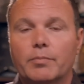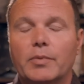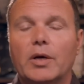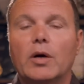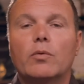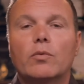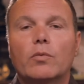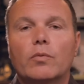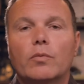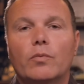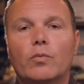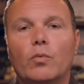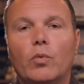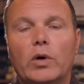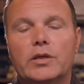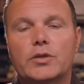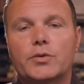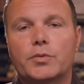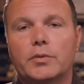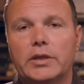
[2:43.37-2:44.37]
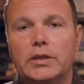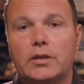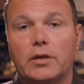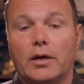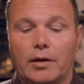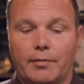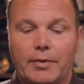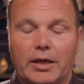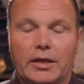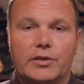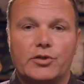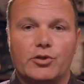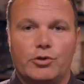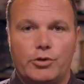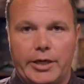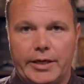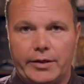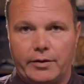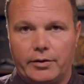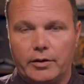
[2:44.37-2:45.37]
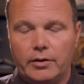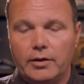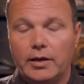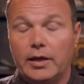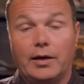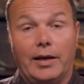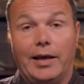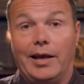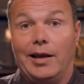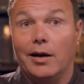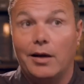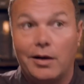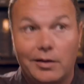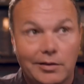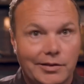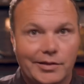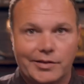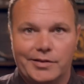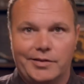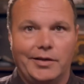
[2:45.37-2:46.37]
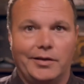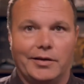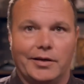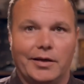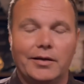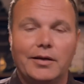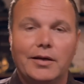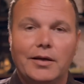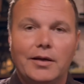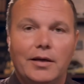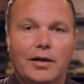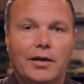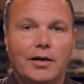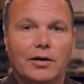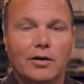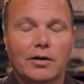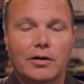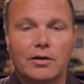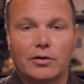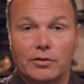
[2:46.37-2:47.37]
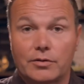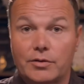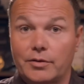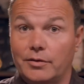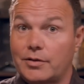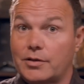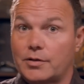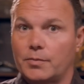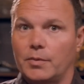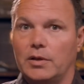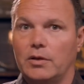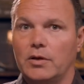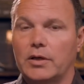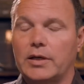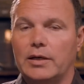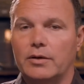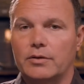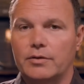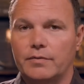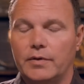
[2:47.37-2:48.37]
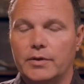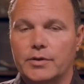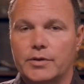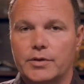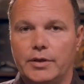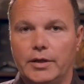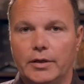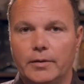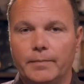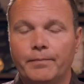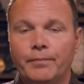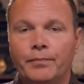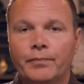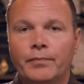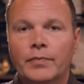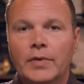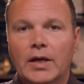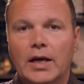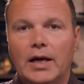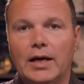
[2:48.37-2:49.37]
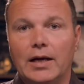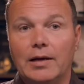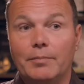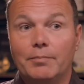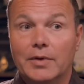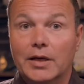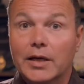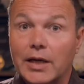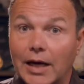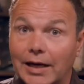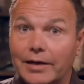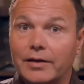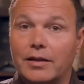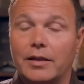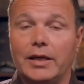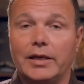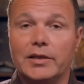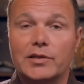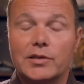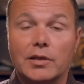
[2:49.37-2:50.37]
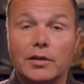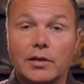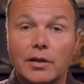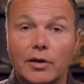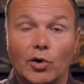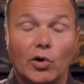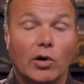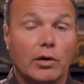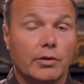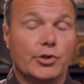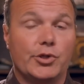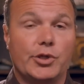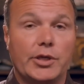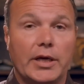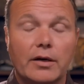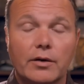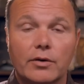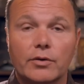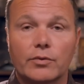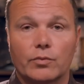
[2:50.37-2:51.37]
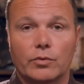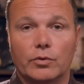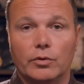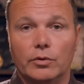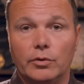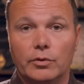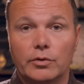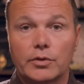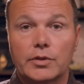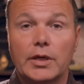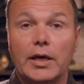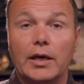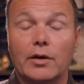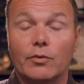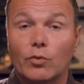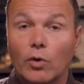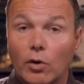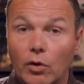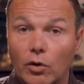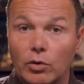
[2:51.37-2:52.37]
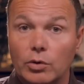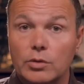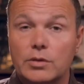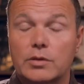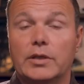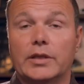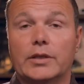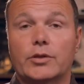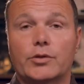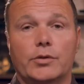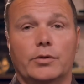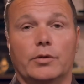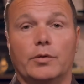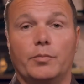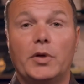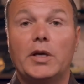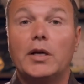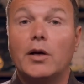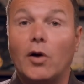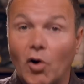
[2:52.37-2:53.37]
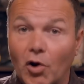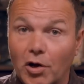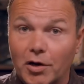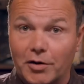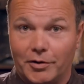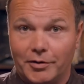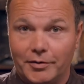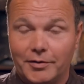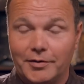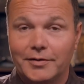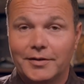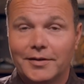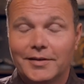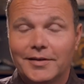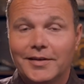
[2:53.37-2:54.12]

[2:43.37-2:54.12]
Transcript: But what it's really talking about is gender. And, and I'll just tell you, in our culture, this will be a little controversial, um, God thinks that there are gender rules and roles that should be honored.